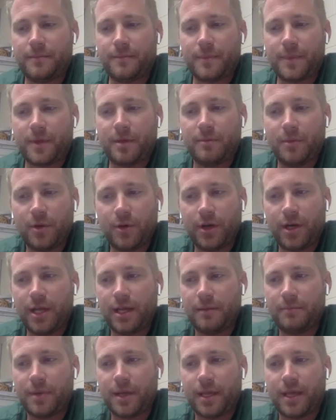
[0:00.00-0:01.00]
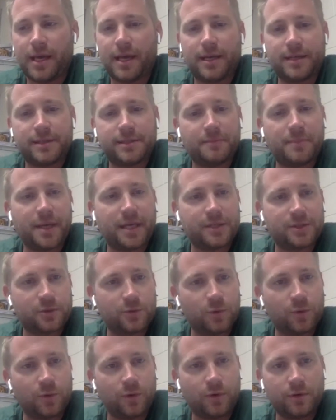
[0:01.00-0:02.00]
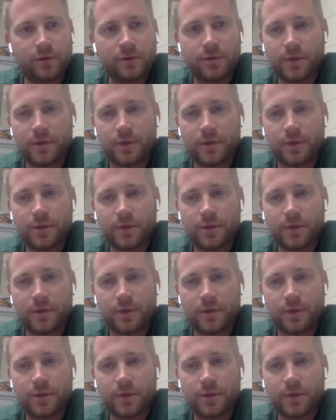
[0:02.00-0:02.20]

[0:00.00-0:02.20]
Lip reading: community, but yet it's a big school.